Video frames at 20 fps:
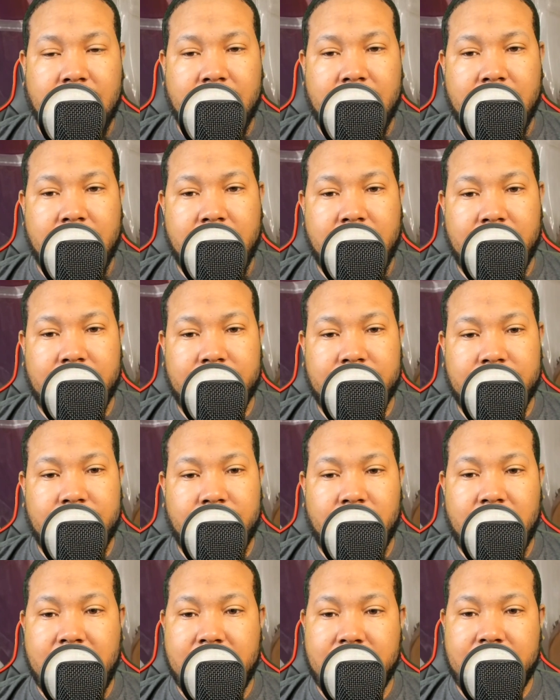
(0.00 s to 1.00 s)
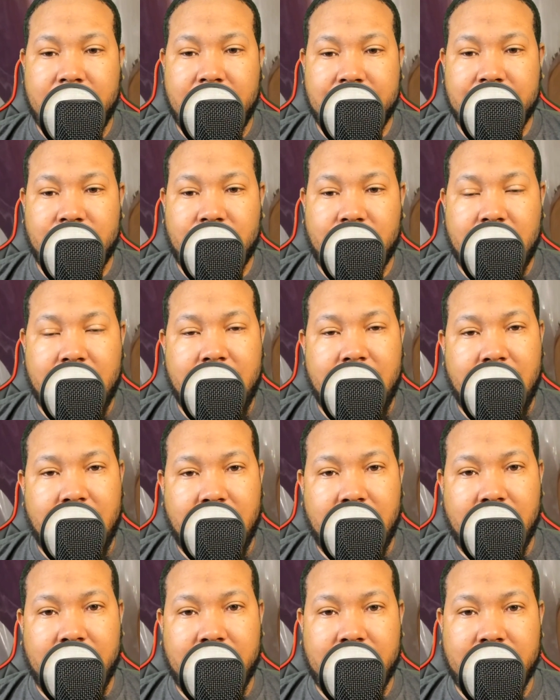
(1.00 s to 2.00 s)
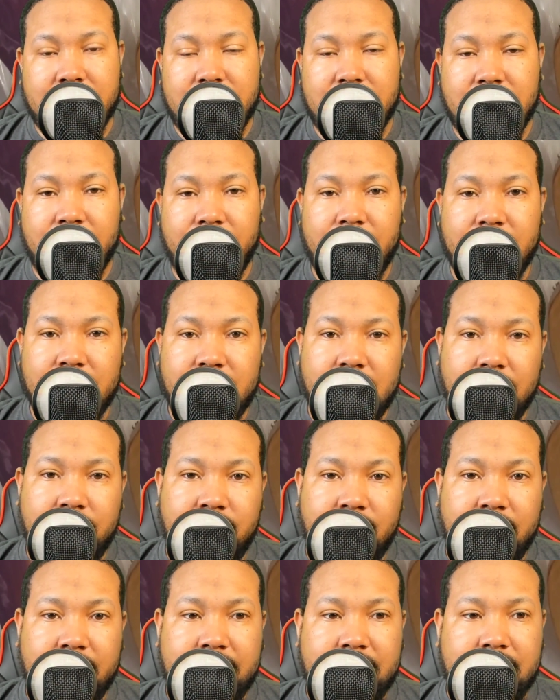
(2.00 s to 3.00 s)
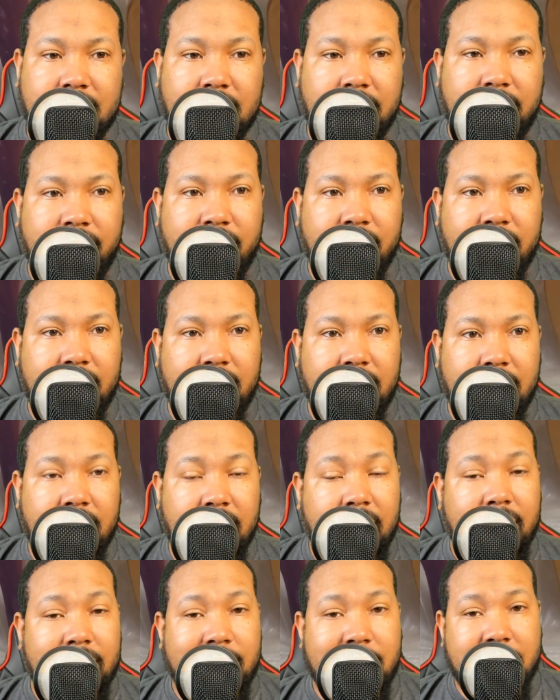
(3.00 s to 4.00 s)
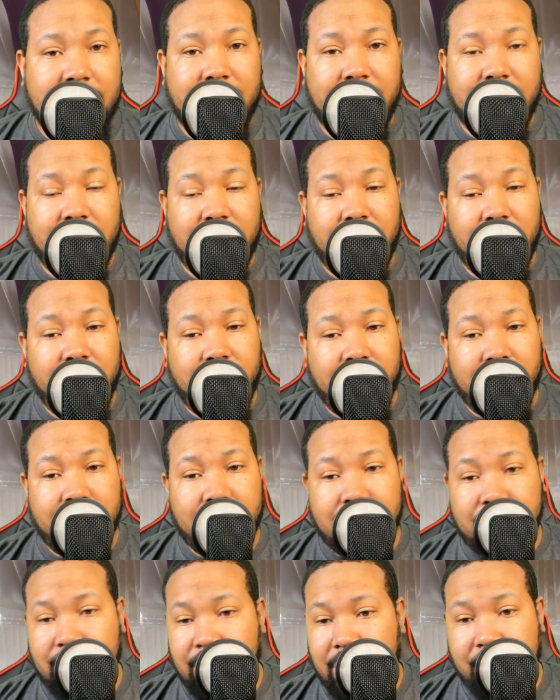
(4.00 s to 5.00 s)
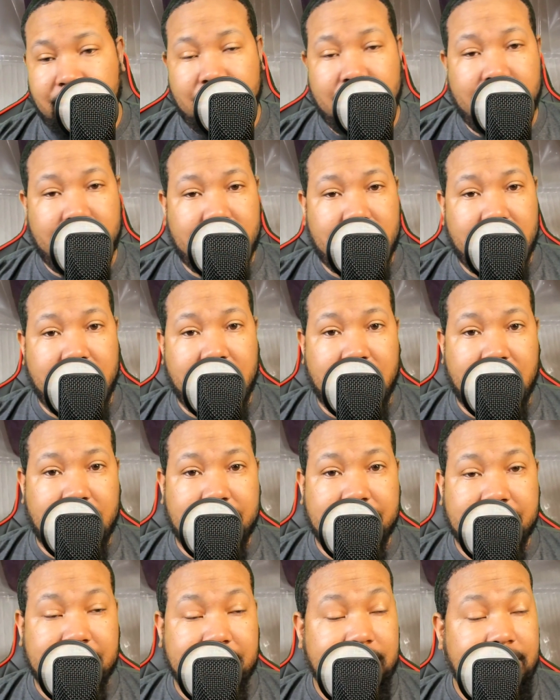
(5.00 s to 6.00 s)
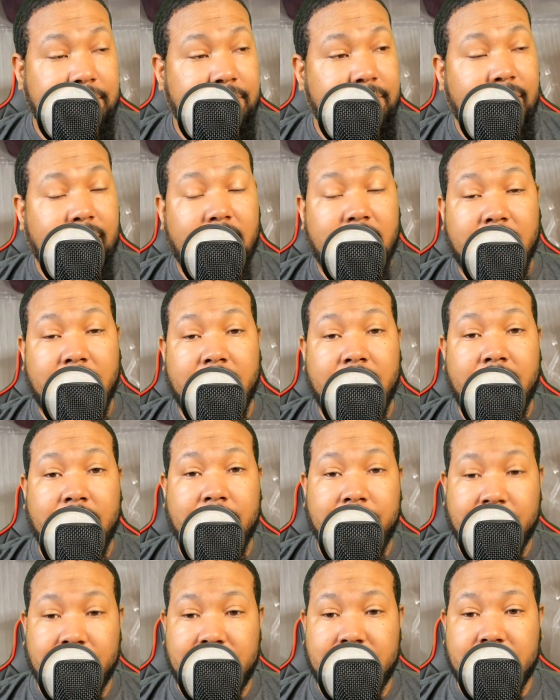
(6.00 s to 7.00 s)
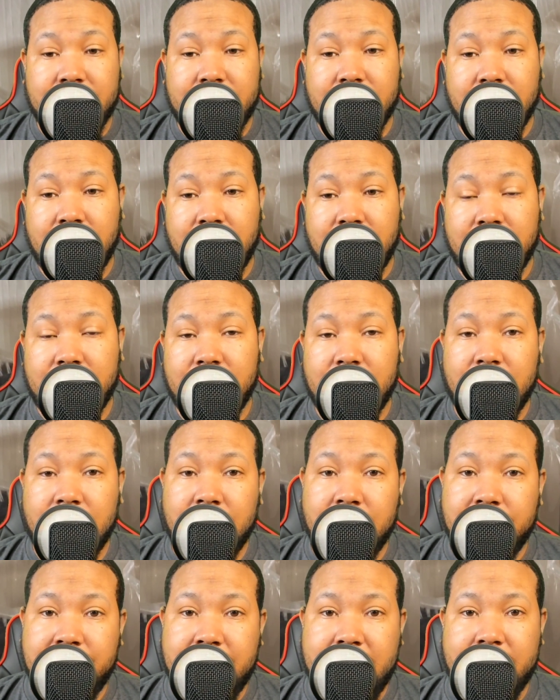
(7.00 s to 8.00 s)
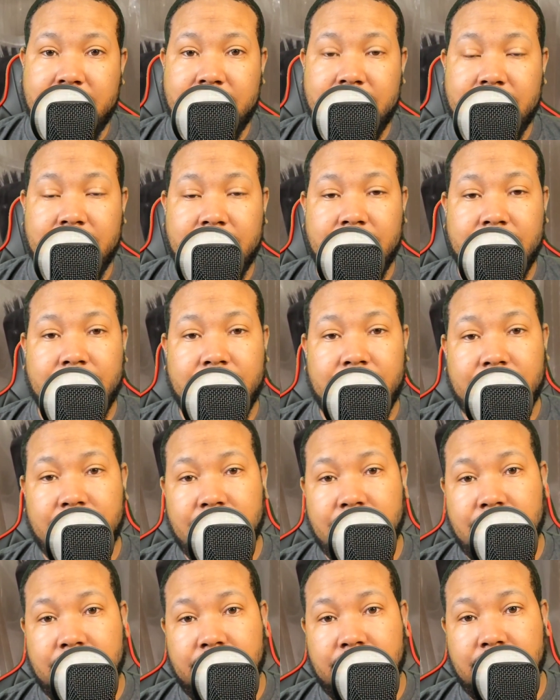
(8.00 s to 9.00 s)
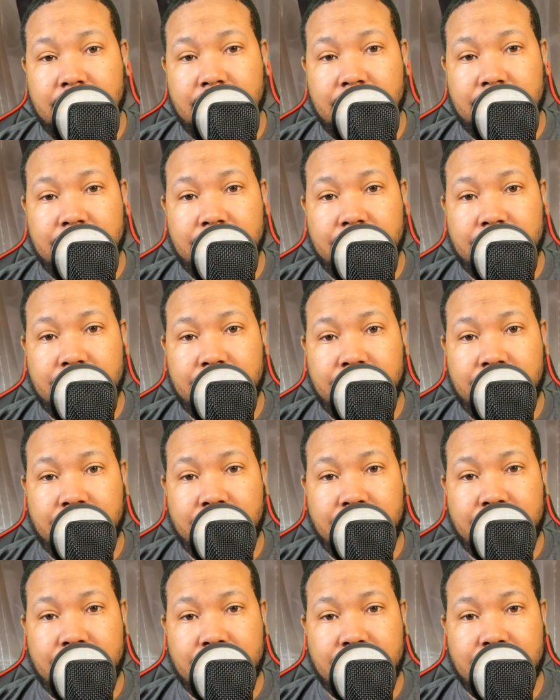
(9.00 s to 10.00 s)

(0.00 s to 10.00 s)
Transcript: All right, like, comment, subscribe, all that good stuff. This is your boy Slick50. Thank you for giving me your time, and I appreciate y'all. I'm up out of here. Deuces.